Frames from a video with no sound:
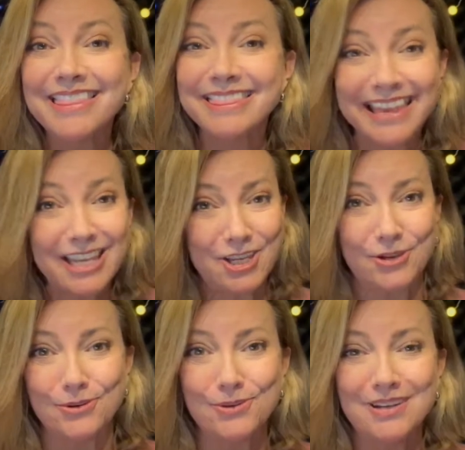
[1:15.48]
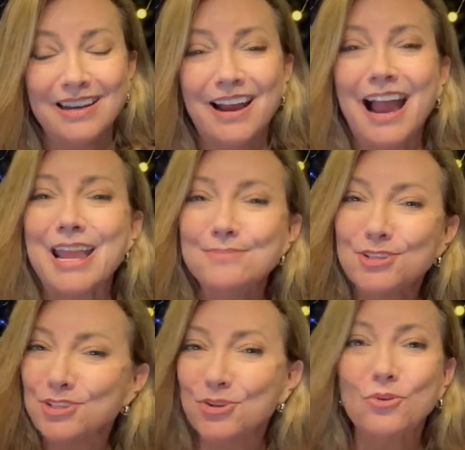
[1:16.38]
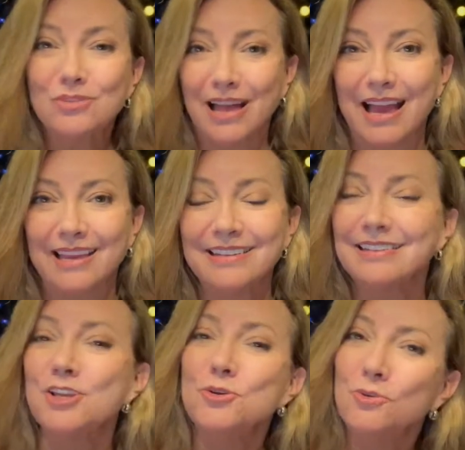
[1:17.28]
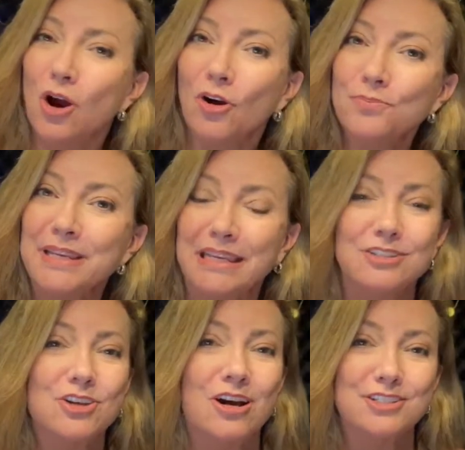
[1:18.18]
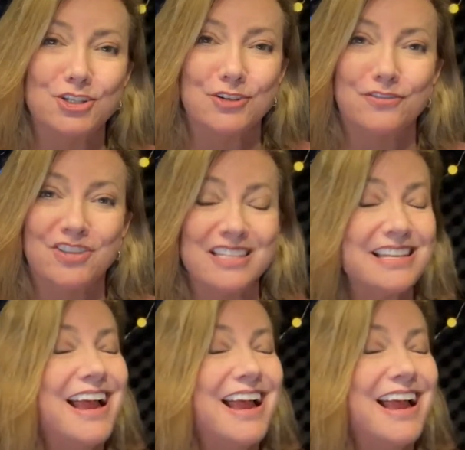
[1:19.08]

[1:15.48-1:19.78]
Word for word: thank you. I am so glad that you called me in to audition for this.